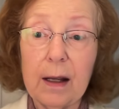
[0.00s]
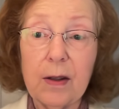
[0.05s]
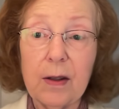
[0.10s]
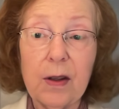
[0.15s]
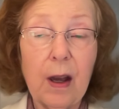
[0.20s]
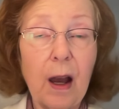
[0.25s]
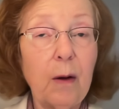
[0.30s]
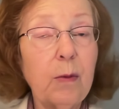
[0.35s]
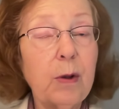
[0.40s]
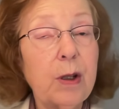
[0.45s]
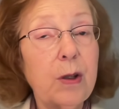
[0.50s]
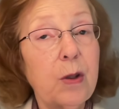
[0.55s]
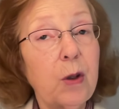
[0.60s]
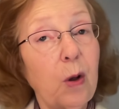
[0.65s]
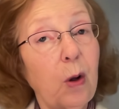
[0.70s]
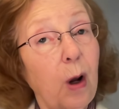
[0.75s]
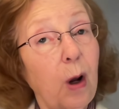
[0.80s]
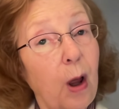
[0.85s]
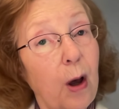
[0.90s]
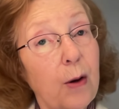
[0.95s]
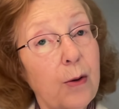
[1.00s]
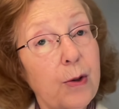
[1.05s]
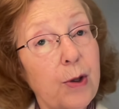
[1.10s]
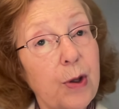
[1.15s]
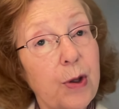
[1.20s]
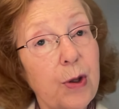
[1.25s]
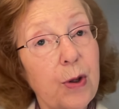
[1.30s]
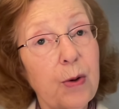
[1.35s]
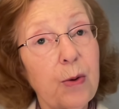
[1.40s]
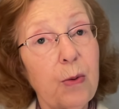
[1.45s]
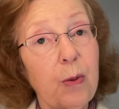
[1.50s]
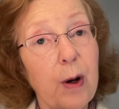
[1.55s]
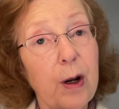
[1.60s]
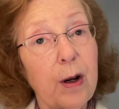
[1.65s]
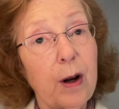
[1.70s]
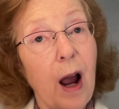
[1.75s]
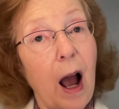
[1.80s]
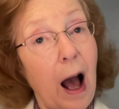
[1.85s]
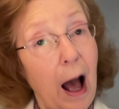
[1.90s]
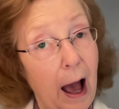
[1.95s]
that was close to where
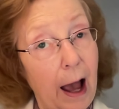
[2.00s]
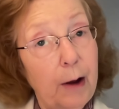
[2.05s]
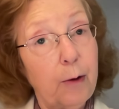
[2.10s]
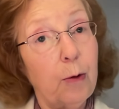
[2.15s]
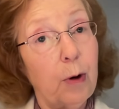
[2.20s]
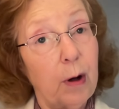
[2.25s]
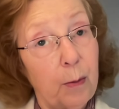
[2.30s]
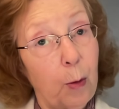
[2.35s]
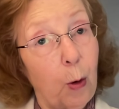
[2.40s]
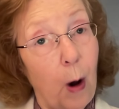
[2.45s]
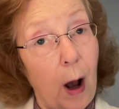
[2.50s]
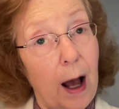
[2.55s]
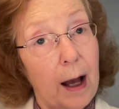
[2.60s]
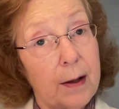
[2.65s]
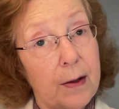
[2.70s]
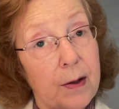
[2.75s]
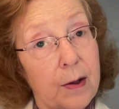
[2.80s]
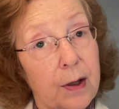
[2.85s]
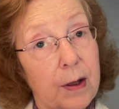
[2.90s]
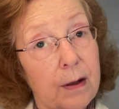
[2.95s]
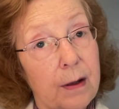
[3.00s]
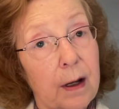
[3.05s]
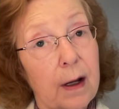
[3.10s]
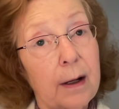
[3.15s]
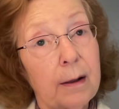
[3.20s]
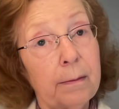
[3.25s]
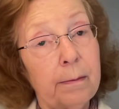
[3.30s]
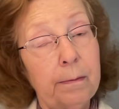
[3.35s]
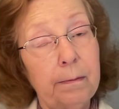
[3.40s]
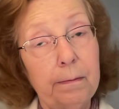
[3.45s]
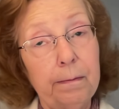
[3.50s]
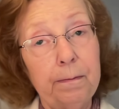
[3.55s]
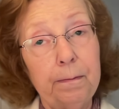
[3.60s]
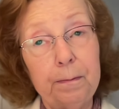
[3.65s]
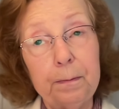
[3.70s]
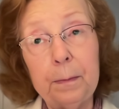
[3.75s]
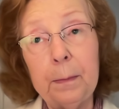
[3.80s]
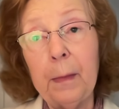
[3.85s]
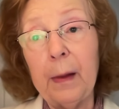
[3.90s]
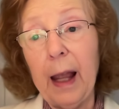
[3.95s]
Hiram was
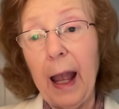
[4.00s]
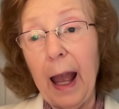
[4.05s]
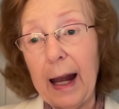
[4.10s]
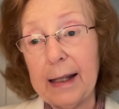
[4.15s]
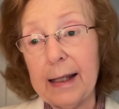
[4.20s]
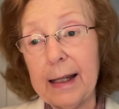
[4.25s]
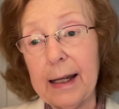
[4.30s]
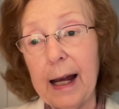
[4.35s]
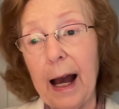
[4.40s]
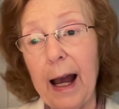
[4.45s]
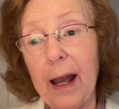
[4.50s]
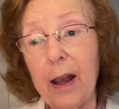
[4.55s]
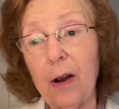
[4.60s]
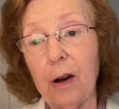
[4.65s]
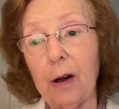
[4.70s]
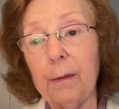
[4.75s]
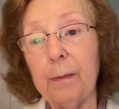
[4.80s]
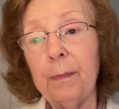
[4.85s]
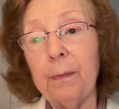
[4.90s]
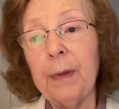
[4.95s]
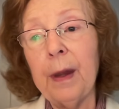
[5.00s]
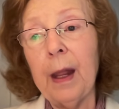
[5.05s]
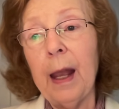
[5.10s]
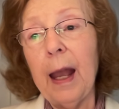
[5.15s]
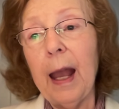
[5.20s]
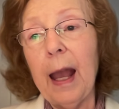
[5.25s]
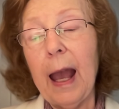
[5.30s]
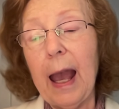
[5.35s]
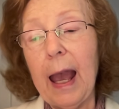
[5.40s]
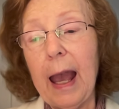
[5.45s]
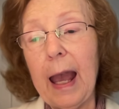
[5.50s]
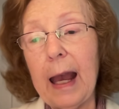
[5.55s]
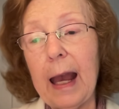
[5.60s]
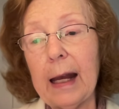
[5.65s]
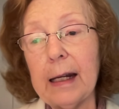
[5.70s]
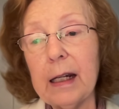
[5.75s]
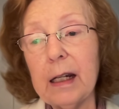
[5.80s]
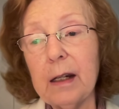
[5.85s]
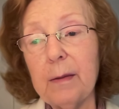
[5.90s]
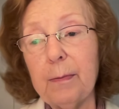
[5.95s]
at Tyre.
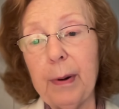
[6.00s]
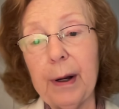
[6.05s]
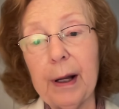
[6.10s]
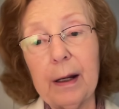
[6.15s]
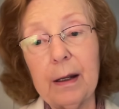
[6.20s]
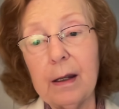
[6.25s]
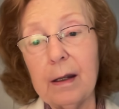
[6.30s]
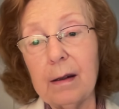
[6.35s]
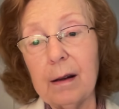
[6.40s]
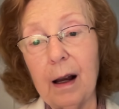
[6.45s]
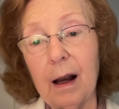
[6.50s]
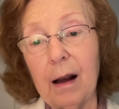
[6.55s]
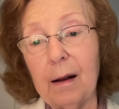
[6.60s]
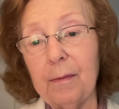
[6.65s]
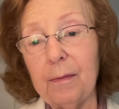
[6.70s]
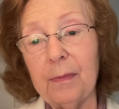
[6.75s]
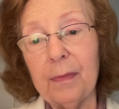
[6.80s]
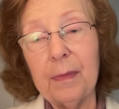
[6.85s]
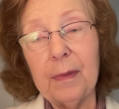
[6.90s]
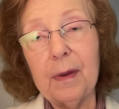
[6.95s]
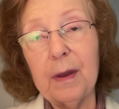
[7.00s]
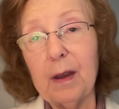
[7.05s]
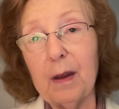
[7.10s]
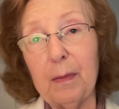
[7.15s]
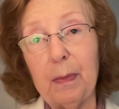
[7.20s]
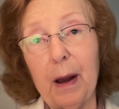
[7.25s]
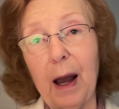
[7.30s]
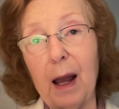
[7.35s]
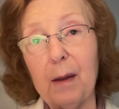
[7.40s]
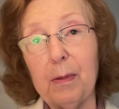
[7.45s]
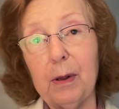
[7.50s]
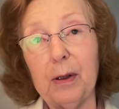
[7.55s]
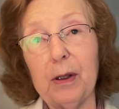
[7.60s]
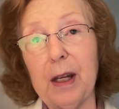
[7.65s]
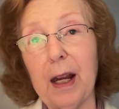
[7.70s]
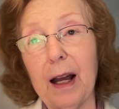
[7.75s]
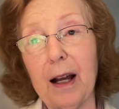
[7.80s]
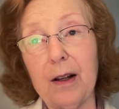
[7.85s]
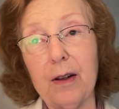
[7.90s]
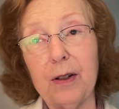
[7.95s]
The Bible
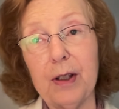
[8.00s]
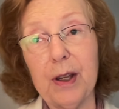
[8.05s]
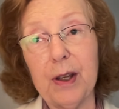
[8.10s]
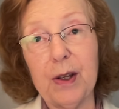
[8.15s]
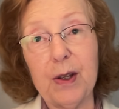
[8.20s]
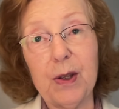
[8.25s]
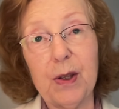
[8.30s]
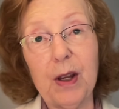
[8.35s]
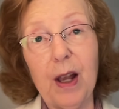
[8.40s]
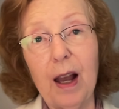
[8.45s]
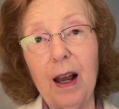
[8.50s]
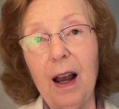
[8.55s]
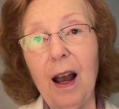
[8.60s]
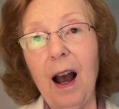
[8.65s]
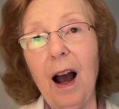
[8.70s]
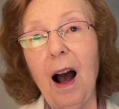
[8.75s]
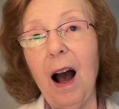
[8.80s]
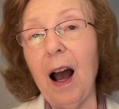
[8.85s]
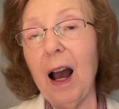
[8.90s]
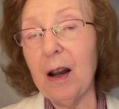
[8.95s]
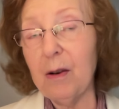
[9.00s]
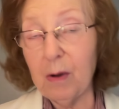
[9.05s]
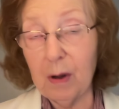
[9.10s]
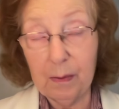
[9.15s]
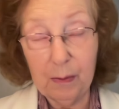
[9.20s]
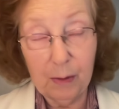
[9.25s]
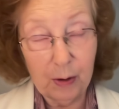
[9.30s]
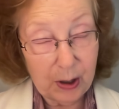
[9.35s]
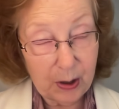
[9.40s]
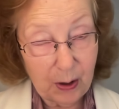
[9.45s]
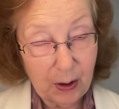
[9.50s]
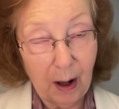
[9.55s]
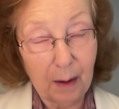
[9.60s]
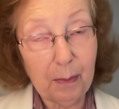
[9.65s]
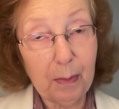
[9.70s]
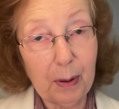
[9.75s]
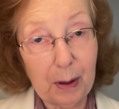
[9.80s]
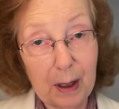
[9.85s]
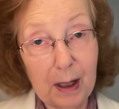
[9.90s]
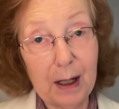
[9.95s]
tells us Hiram was not
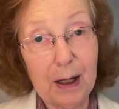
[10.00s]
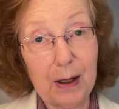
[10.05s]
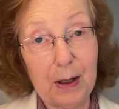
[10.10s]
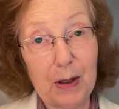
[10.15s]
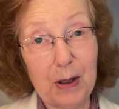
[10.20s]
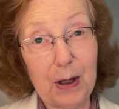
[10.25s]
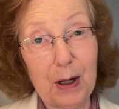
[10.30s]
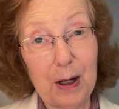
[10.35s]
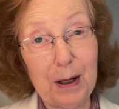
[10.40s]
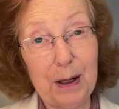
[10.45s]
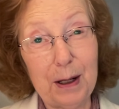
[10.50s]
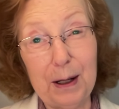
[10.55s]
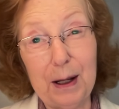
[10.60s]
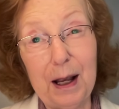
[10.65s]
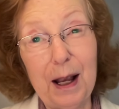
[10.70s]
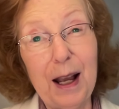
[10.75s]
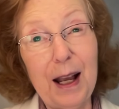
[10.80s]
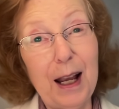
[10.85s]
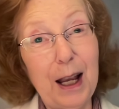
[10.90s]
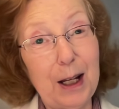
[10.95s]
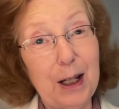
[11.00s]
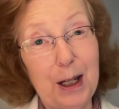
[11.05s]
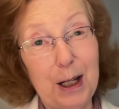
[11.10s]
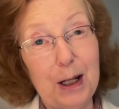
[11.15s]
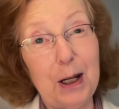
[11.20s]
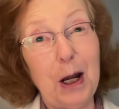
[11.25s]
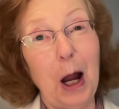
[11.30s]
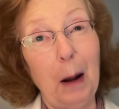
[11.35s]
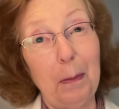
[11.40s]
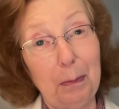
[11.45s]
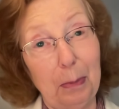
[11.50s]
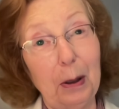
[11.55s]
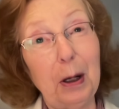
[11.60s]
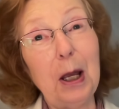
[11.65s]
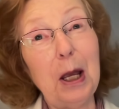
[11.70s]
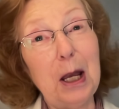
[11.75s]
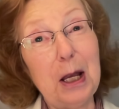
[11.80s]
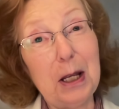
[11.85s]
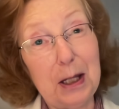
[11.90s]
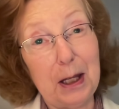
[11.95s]
pleased. It did not
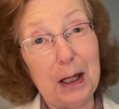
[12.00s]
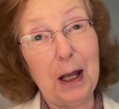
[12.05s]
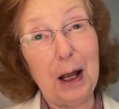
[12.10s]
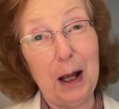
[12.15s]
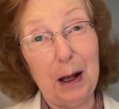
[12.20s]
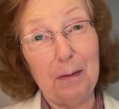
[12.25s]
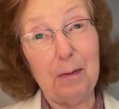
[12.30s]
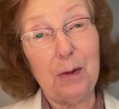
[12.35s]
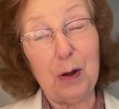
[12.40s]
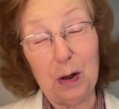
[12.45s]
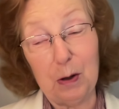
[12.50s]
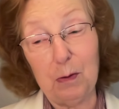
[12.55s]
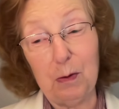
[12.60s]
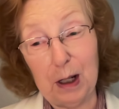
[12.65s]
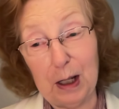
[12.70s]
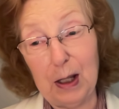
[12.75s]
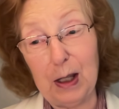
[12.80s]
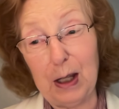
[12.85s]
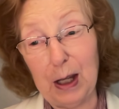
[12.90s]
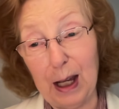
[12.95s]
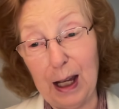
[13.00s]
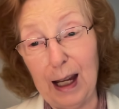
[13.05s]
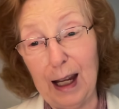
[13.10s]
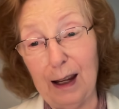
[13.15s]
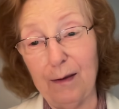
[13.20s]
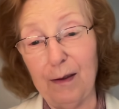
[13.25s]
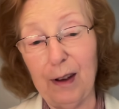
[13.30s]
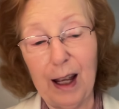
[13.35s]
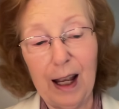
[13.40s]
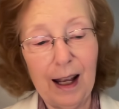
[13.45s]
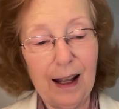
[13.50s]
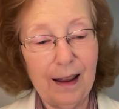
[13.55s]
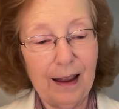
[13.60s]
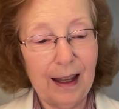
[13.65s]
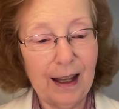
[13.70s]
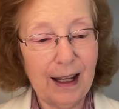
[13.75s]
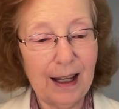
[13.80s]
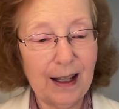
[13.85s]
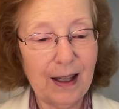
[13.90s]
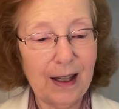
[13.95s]
please him to receive
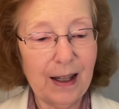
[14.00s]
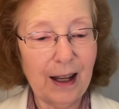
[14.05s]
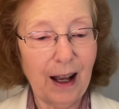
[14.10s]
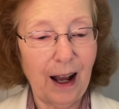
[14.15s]
these